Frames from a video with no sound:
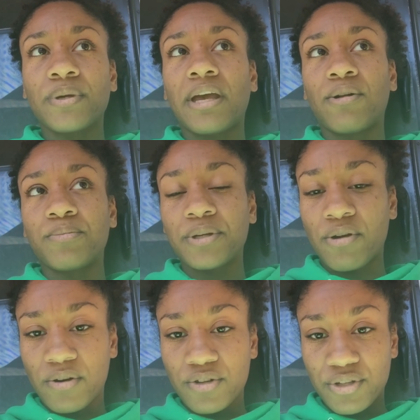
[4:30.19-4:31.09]
We helped
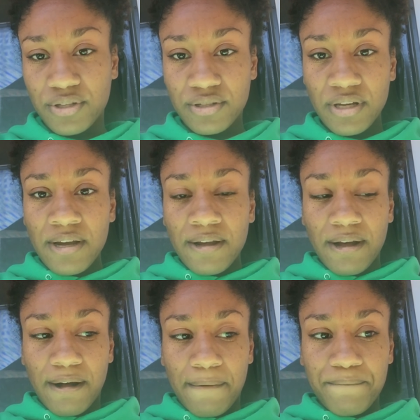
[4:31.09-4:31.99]
encourage this
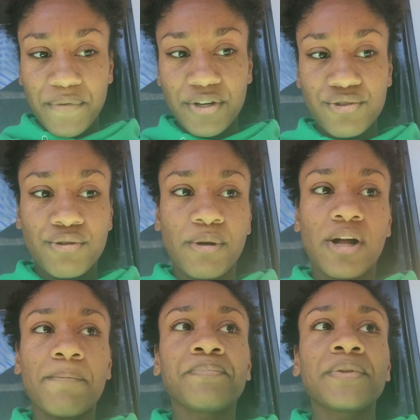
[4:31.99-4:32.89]
foster
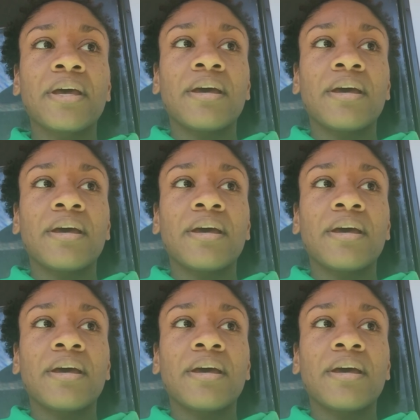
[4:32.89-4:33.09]
mom.